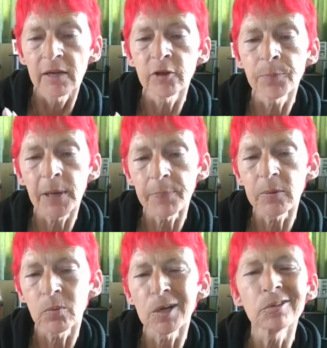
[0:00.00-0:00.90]
your puppy
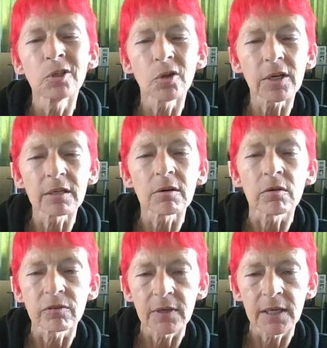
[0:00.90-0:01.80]
won't knock it
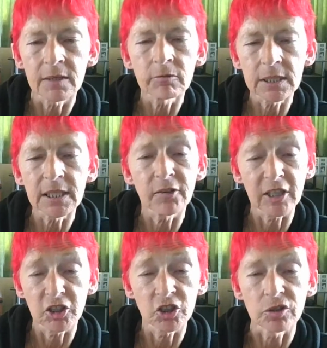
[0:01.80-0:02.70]
off, and really they
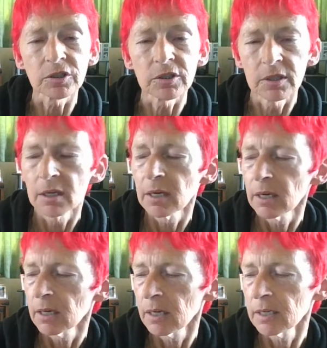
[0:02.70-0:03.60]
should,
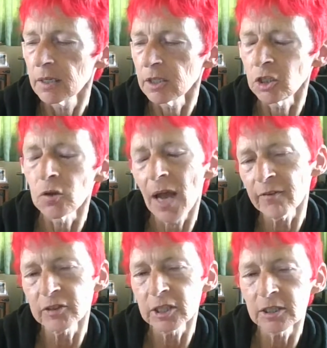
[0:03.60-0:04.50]
you
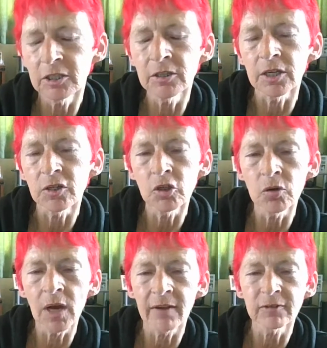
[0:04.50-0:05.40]
have
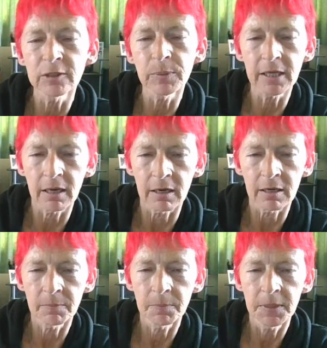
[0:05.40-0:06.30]
to be
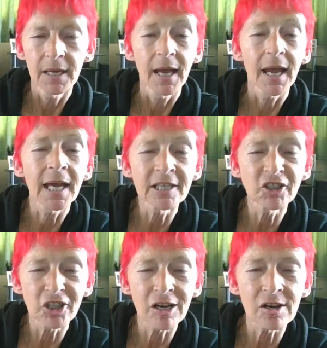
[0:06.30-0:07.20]
calm and in
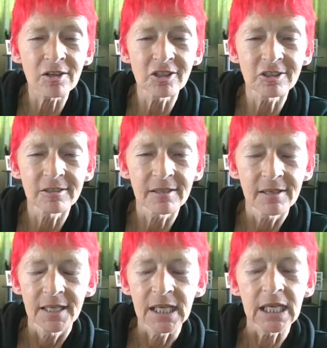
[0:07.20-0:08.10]
charge.
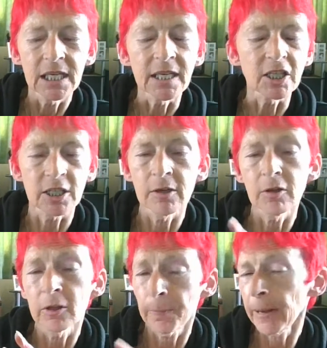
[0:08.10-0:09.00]
So
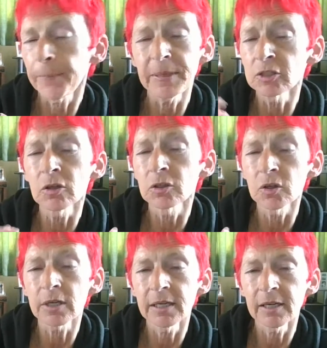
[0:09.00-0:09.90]
the puppy's not
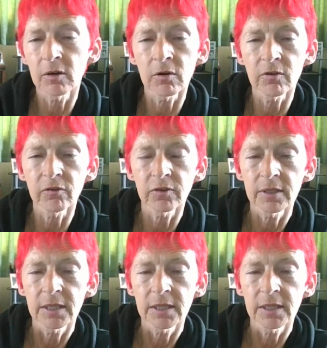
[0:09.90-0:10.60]
knocking it off.